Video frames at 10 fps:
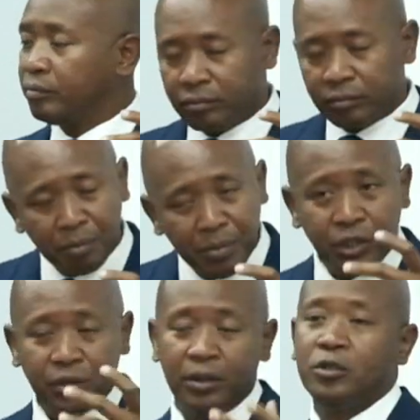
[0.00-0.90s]

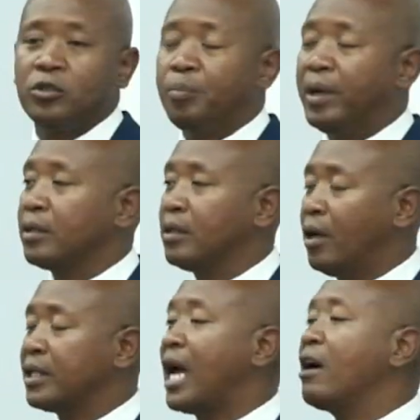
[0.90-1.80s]
missions, but
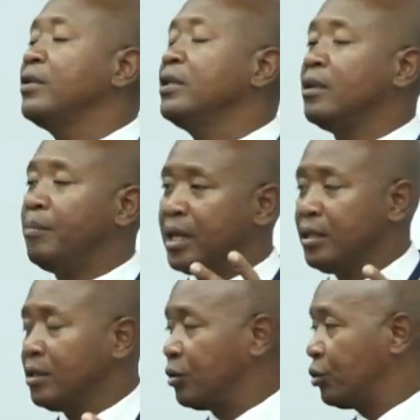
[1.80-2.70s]
not having the
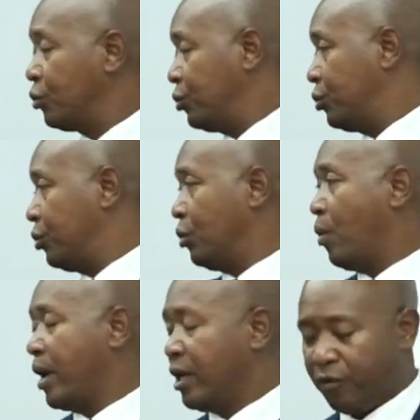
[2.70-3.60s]
means or to, to, the
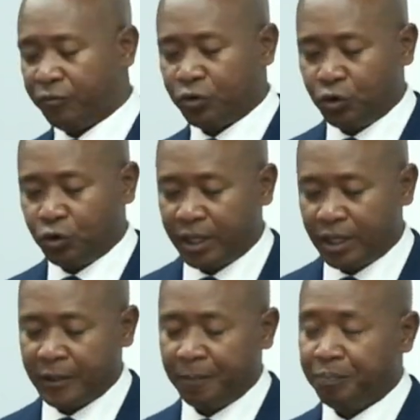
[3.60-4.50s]
way of doing
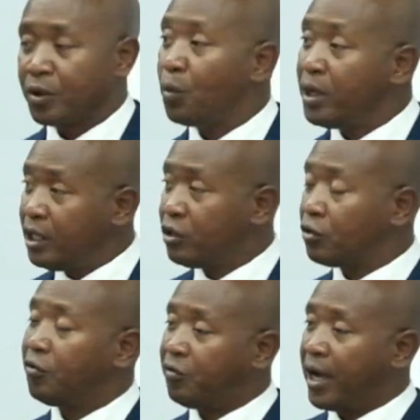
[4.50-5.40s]
it. We need
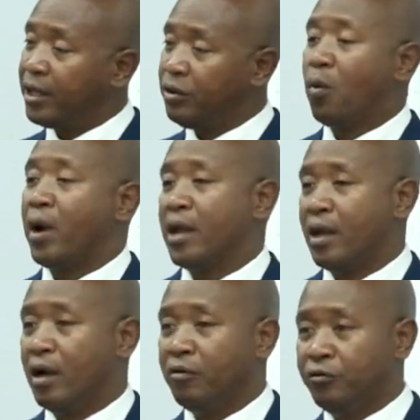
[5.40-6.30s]
to find a way
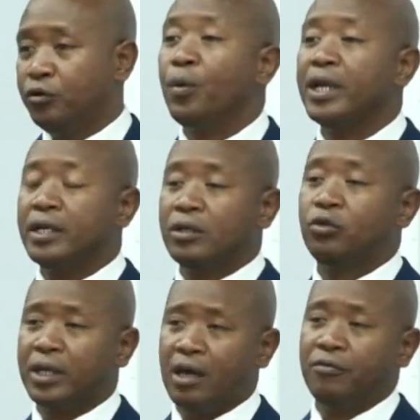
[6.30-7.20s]
of doing it
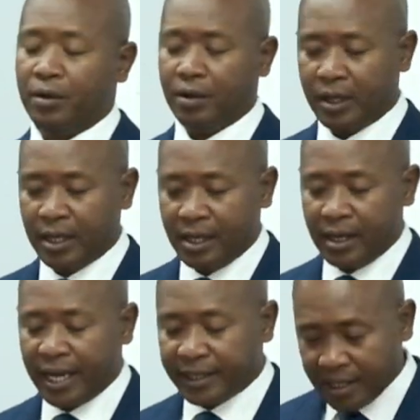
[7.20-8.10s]
together
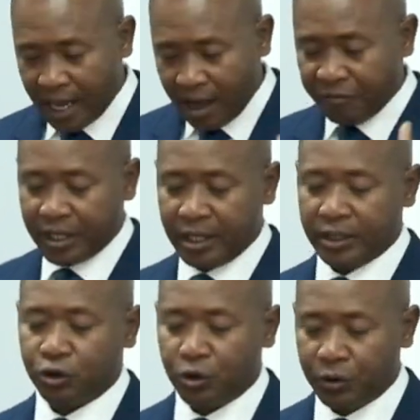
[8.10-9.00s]
as
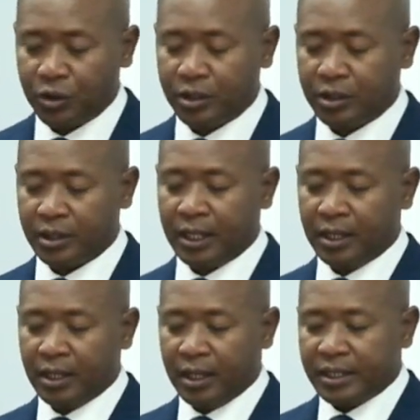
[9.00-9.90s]
African churches.
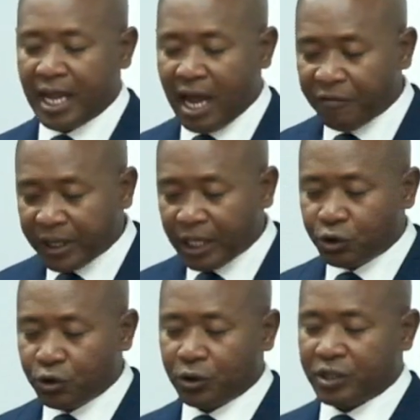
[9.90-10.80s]
The African
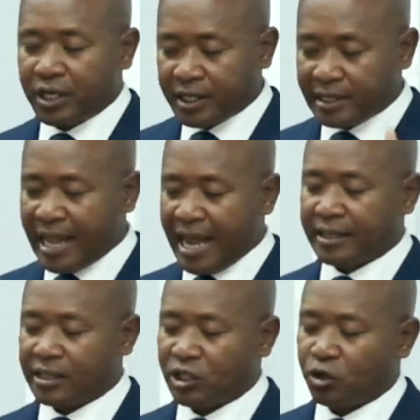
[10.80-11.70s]
church has
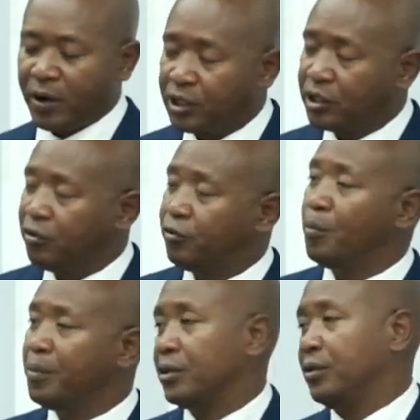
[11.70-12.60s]
lacked strategy for
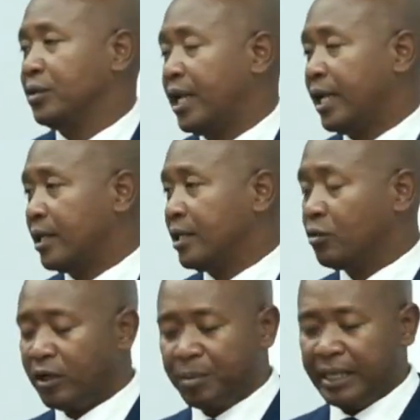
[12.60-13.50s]
missions. That is
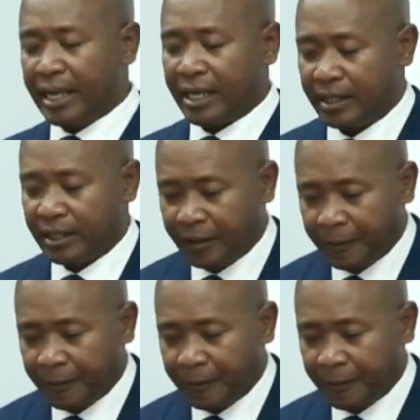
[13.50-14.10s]
what's been lacking.